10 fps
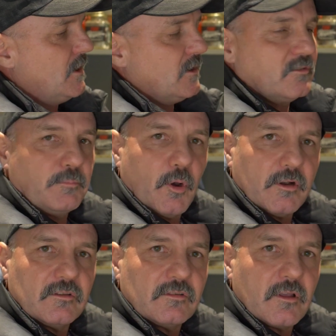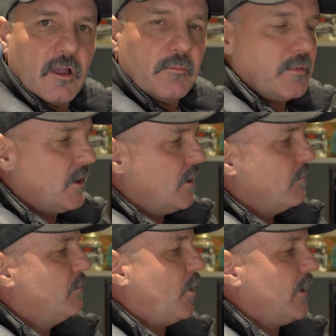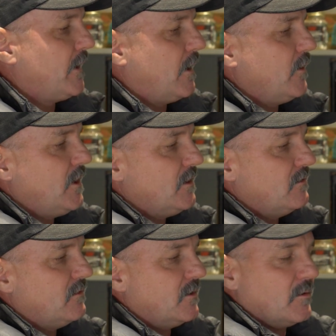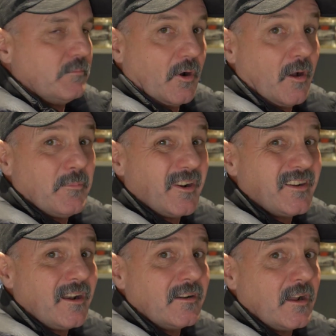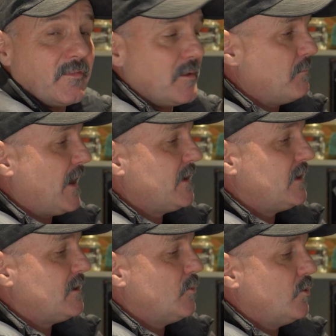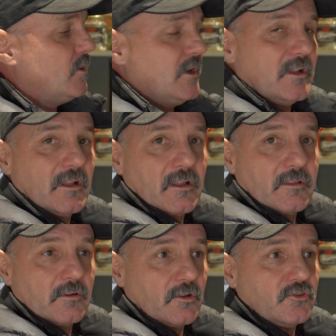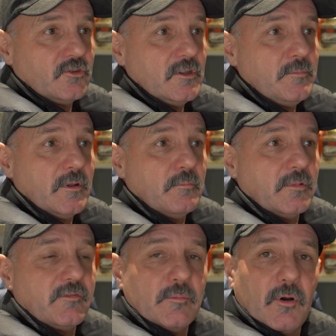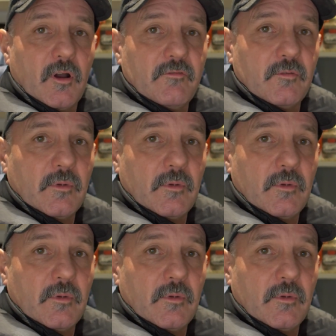spotting scope bino heads you can buy, but I don't know if they're made anymore. They're not cheap, but if you buy them from